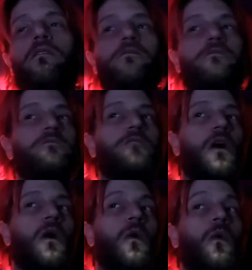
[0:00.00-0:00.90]

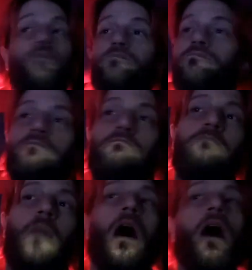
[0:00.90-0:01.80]
So
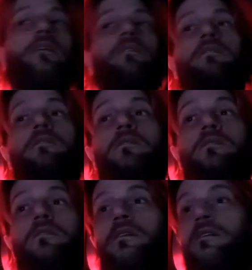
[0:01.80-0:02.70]
either
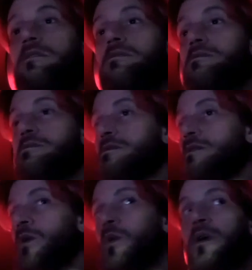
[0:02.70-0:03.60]
there
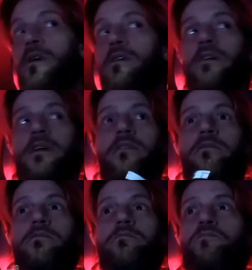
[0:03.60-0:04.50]
or
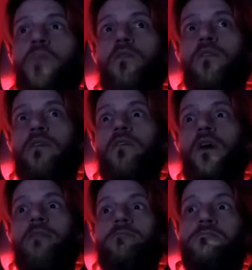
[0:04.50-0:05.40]
is perfectly fine.